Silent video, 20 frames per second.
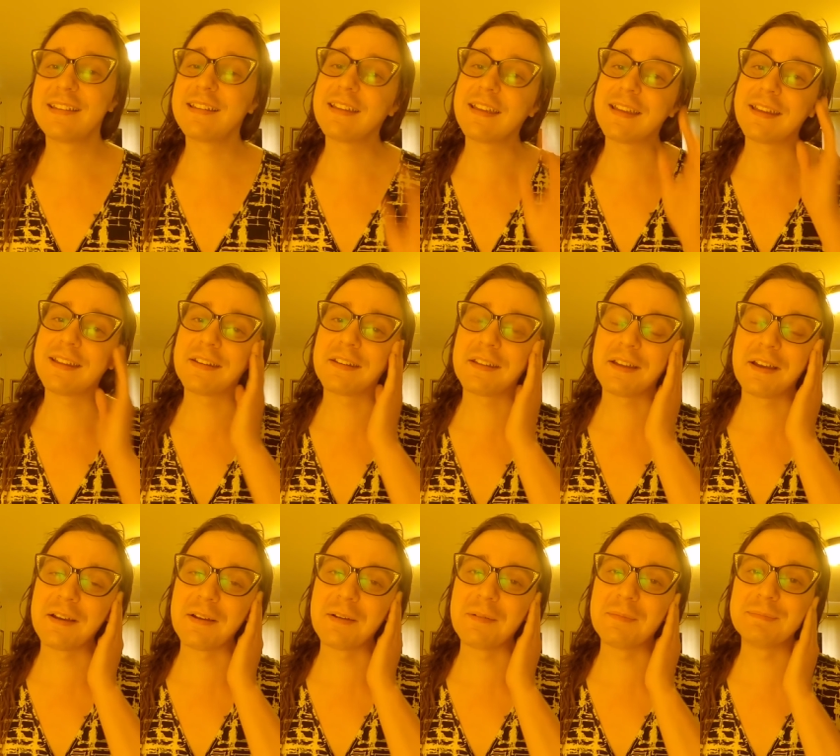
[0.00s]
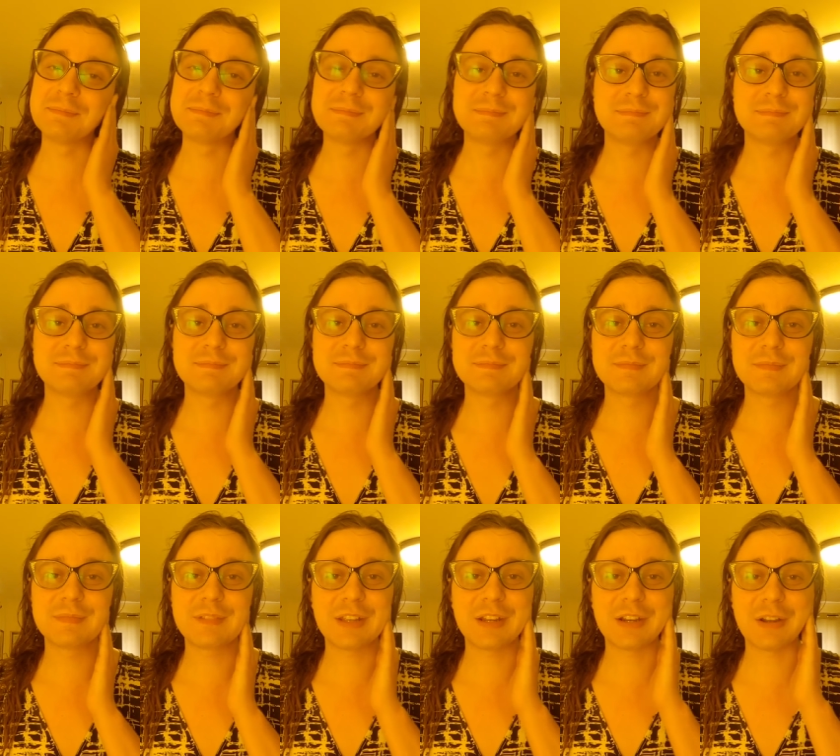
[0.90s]
And, um,
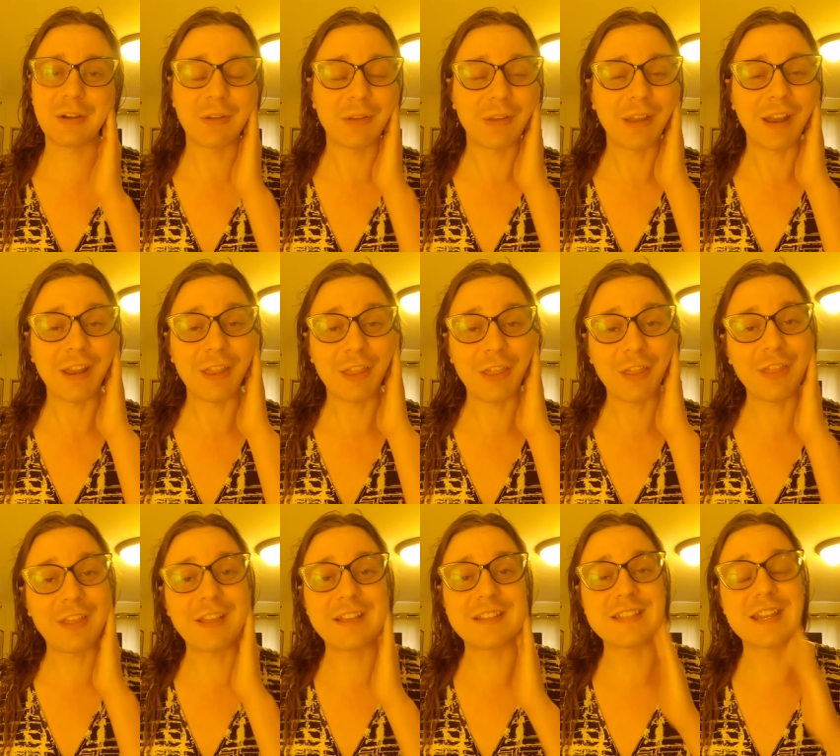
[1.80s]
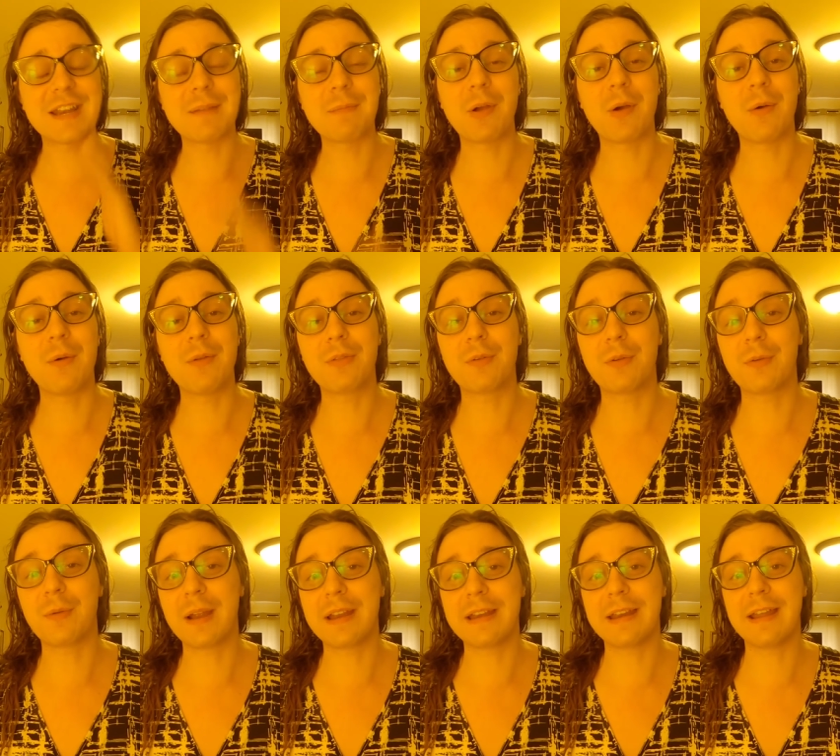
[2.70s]
you know, a lot of the things that I'm going through
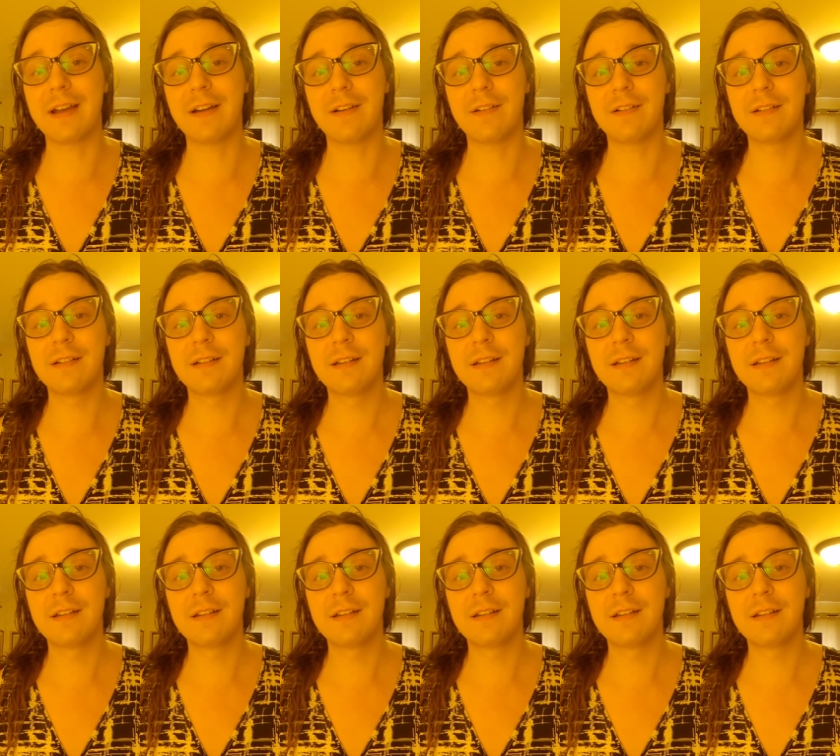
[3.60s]
right now,